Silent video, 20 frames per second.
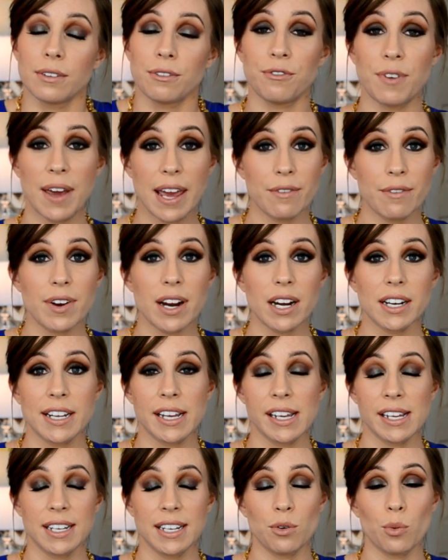favorite
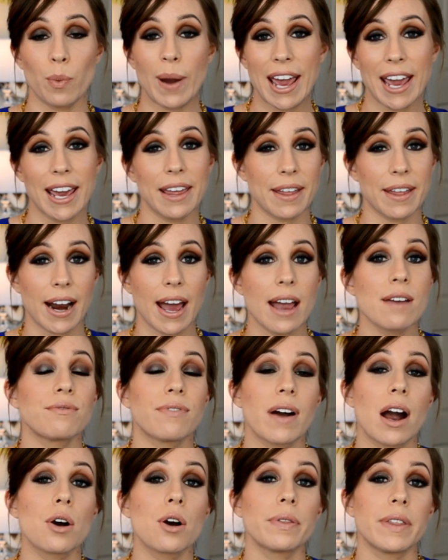way that I
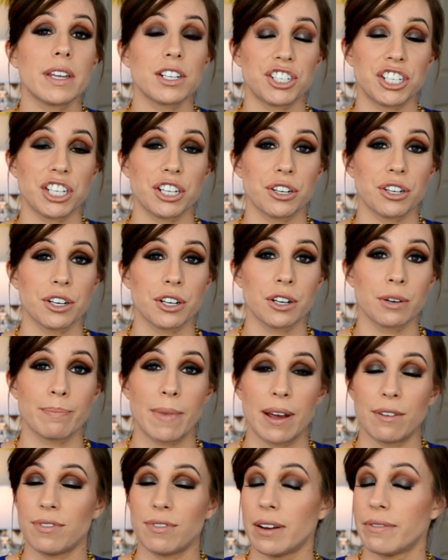found this year,
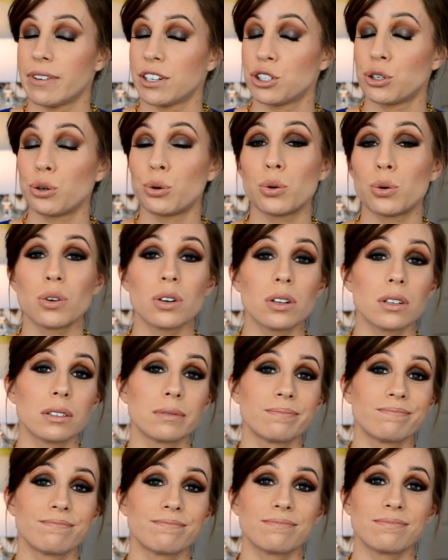my favorite tool,
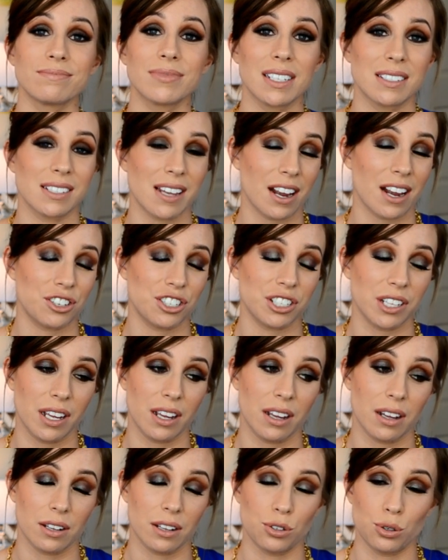it's
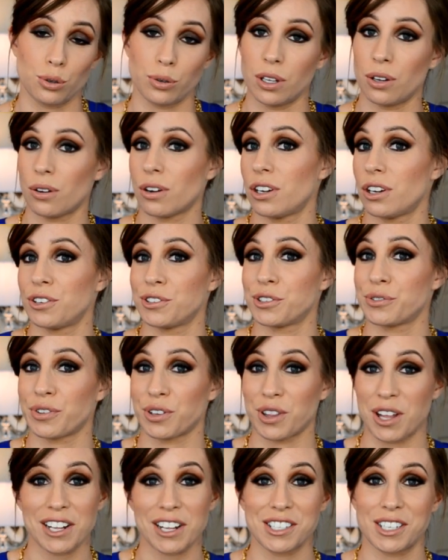actually a tool you can use
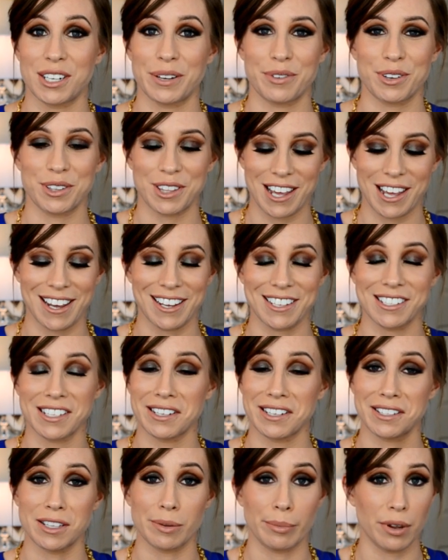for lots of different things,
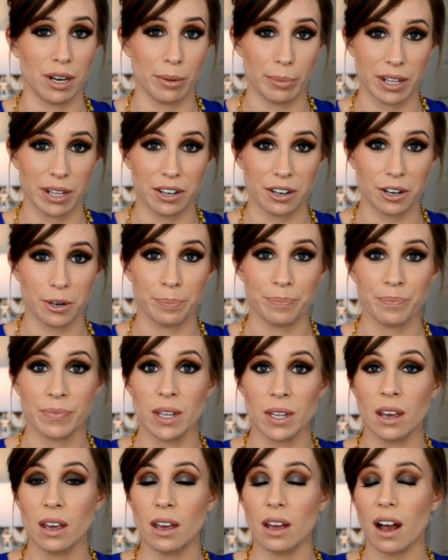is the Beauty Blender.
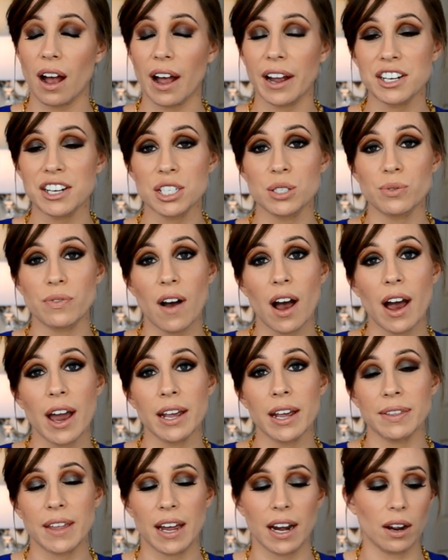I just
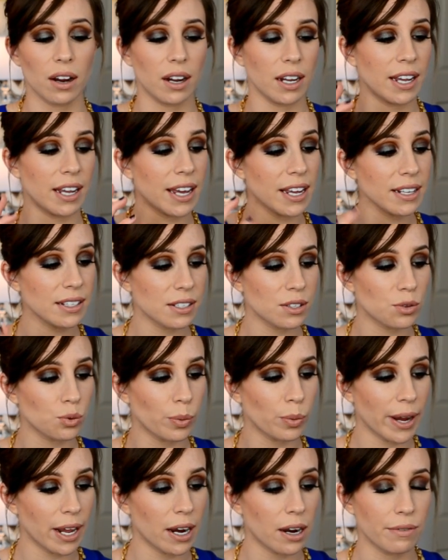find that it gets
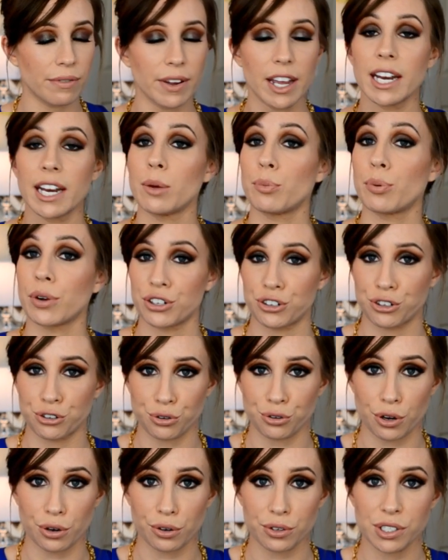rid of any brush
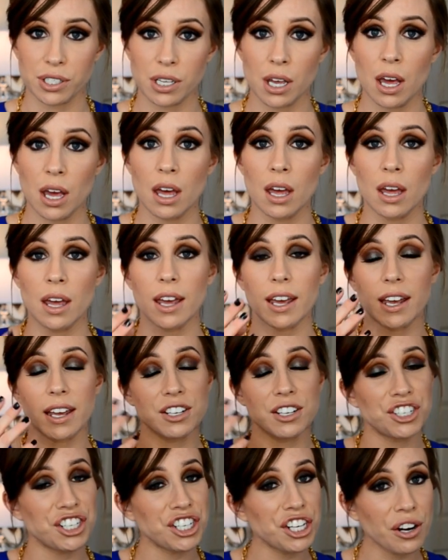strokes. It can
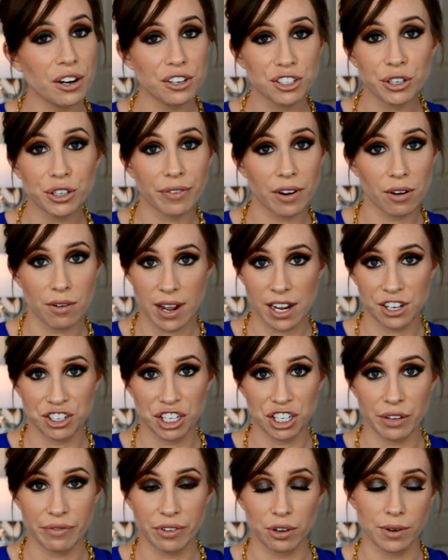shear out your
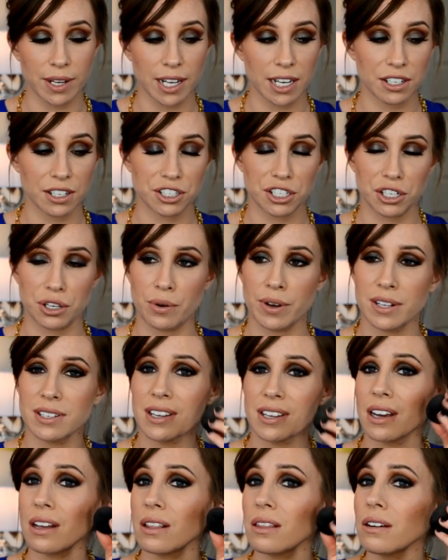foundation if you need it to. It's
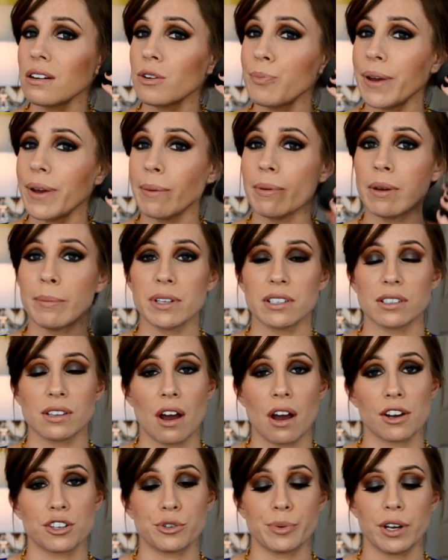like a little baby
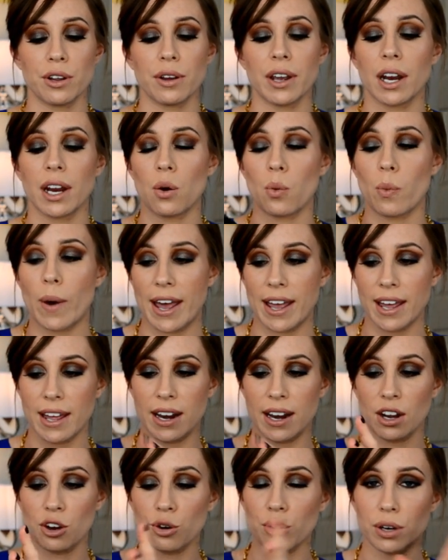massage when you get it wet, and
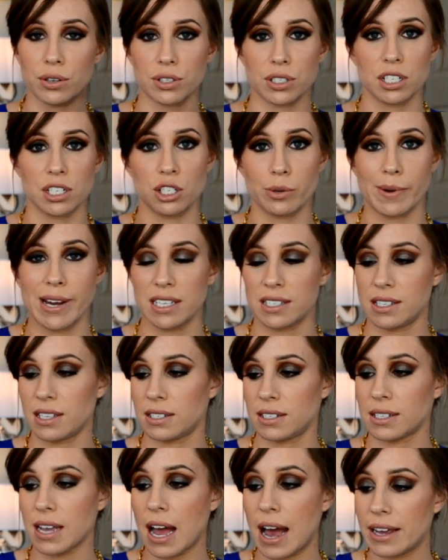it grows to twice the
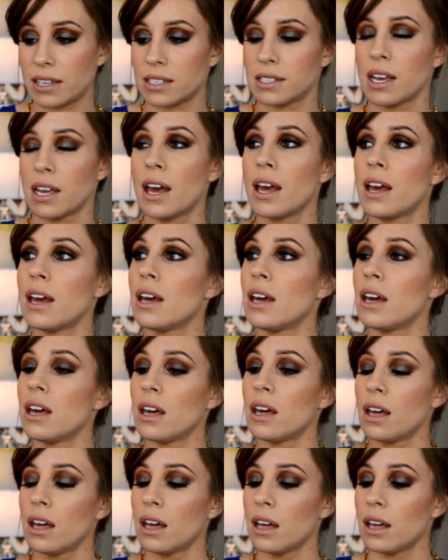size.
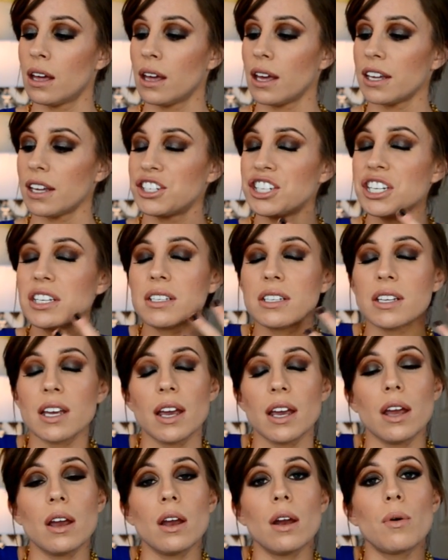It just,
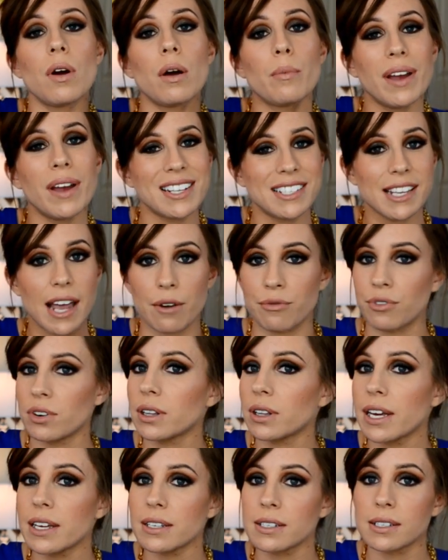it's
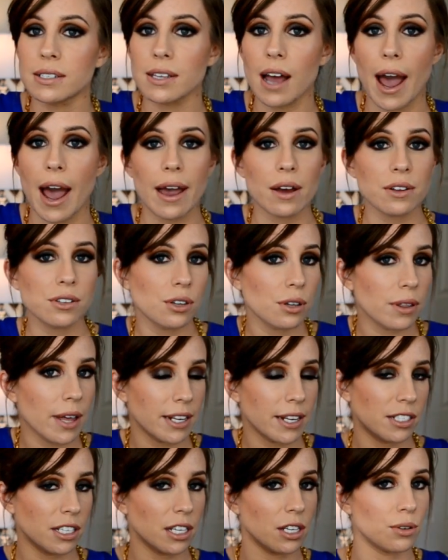effortless. I also
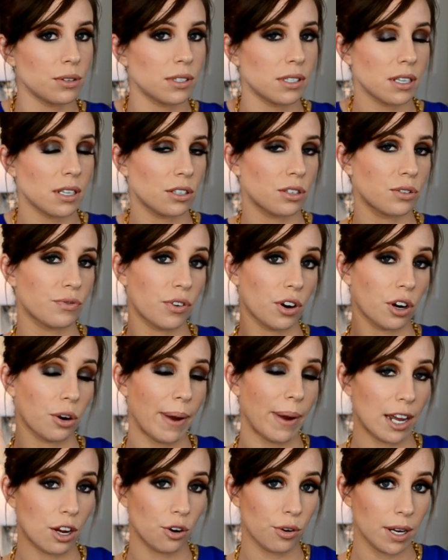like to use this for
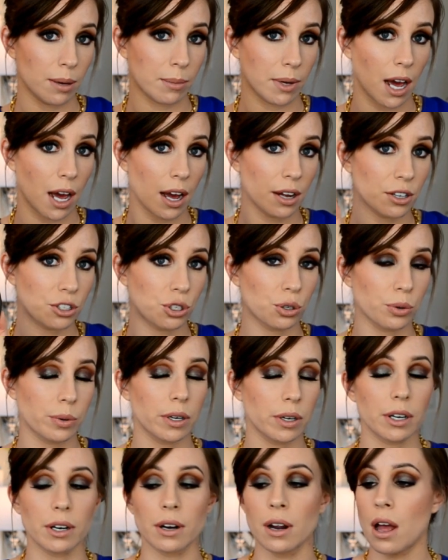red cream
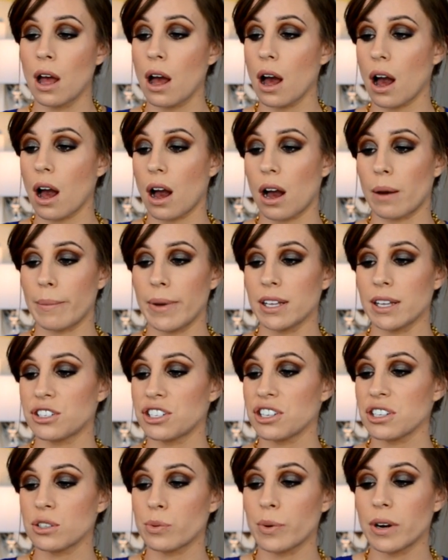contour. Um, it's
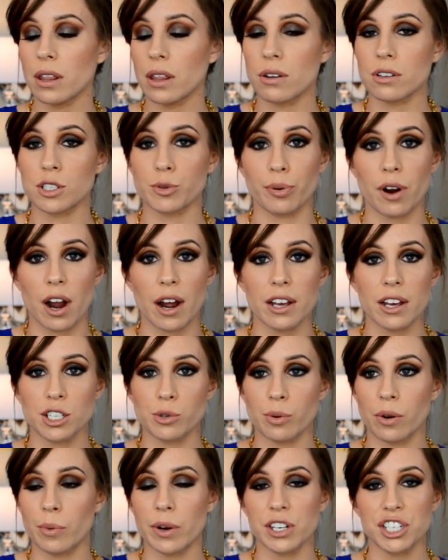just one of those products
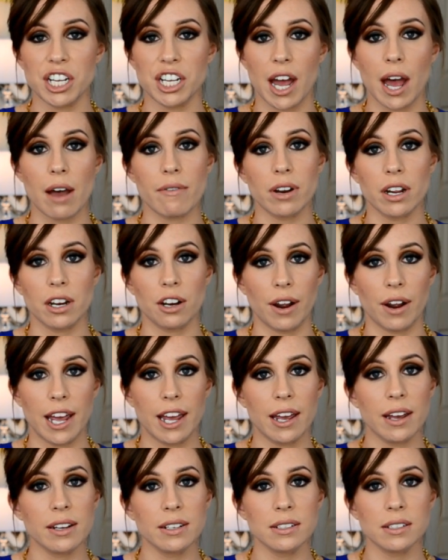where once you have it in your
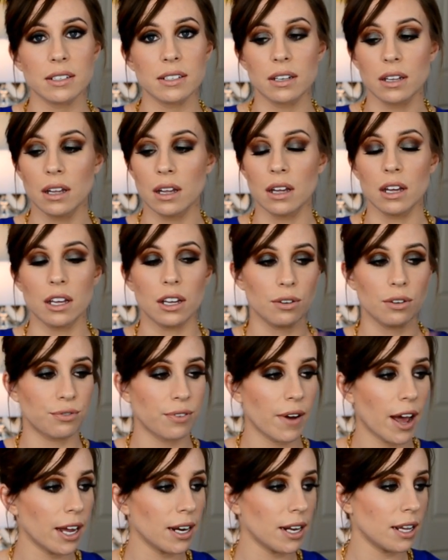hand, you're
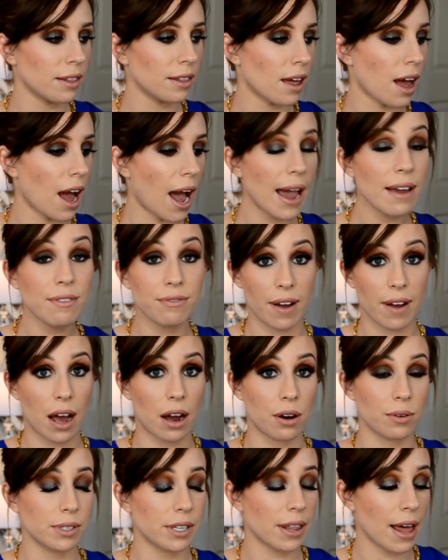finding, I
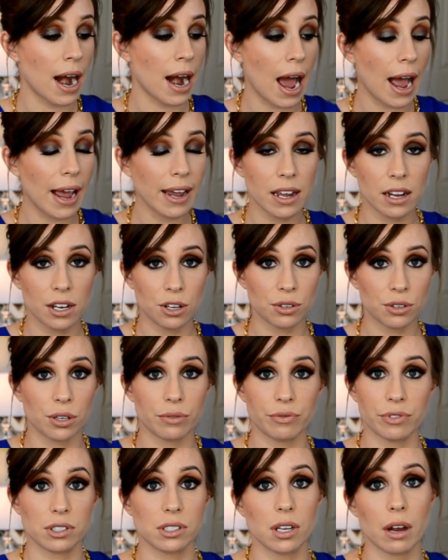found that I can use
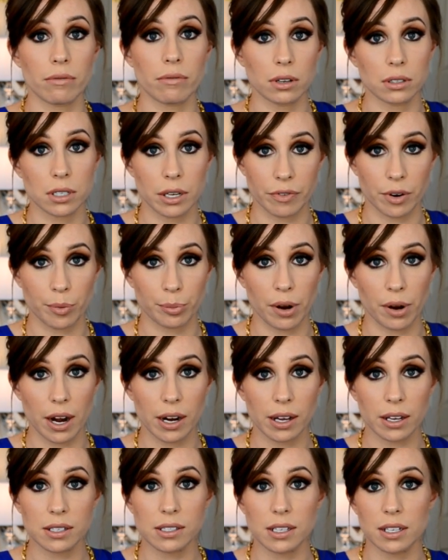it for several different
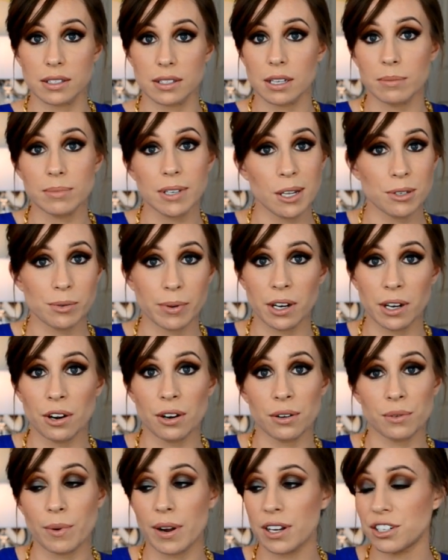products. And sometimes when you're
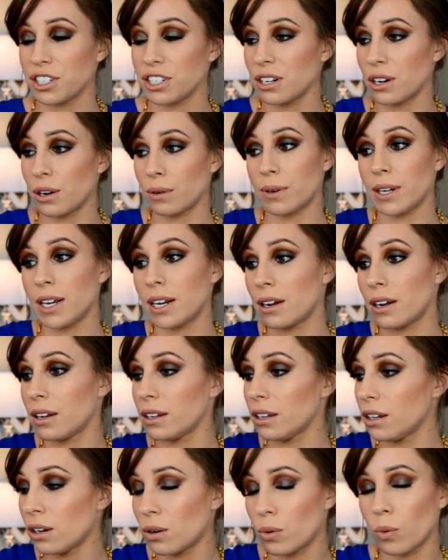in a rush, you don't need,
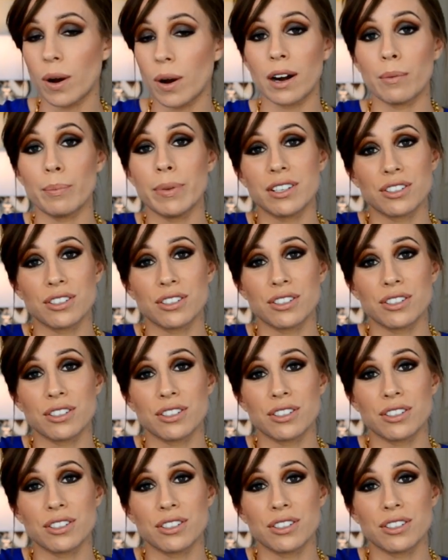you don't want to be